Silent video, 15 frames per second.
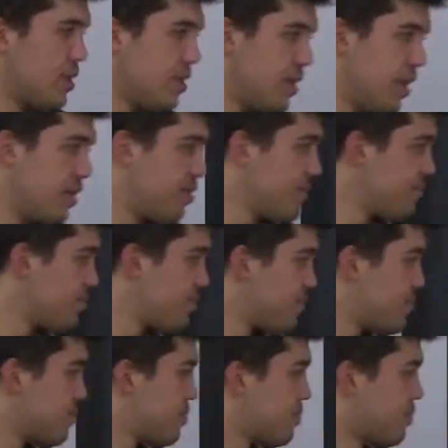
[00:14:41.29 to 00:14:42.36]
Yeah.
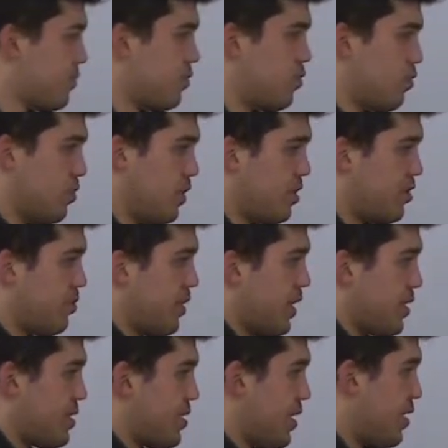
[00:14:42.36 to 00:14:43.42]
Oh, we need to make
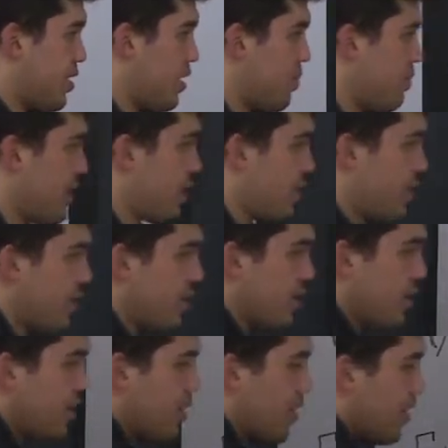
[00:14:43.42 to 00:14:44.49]
this line a lot bigger.
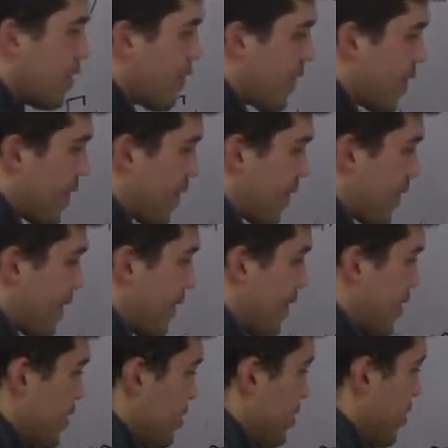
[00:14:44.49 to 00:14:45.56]
So